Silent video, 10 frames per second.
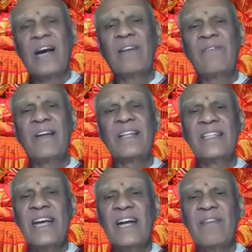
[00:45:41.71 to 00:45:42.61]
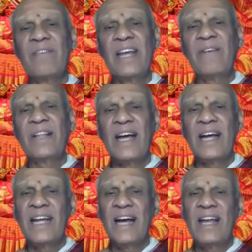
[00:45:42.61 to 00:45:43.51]
And for the sake of devata
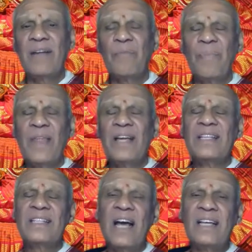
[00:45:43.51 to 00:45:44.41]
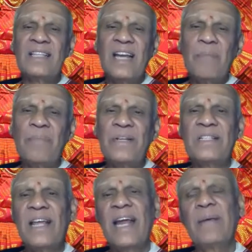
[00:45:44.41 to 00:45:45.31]
jnanam, Shastra
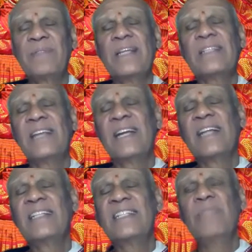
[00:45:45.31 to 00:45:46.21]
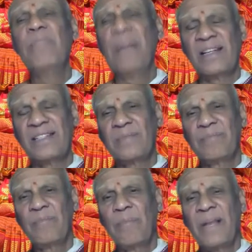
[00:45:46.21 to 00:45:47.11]
prescribes certain symbols,
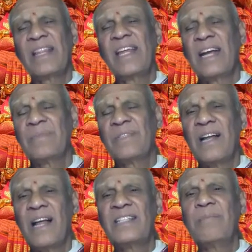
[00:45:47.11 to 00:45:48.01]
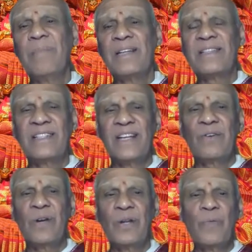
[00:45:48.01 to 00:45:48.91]
pratikams and all symbols, as I
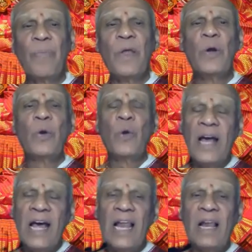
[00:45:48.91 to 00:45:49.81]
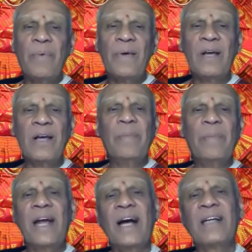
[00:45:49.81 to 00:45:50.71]
told you, to help,
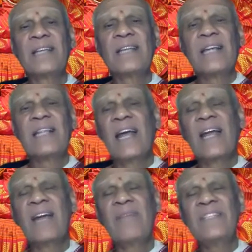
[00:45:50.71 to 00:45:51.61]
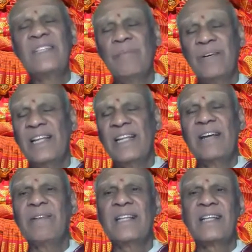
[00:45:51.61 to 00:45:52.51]
because they are not visible. The
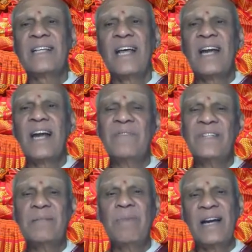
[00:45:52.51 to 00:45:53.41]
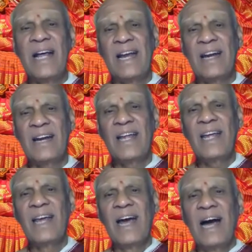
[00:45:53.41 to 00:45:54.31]
devatas are not visible
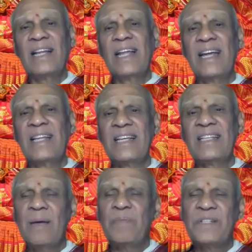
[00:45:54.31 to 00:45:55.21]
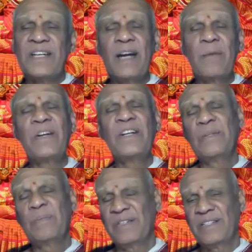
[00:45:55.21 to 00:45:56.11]
directly, and they are just abstract
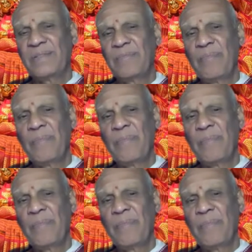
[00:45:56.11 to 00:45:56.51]
principles.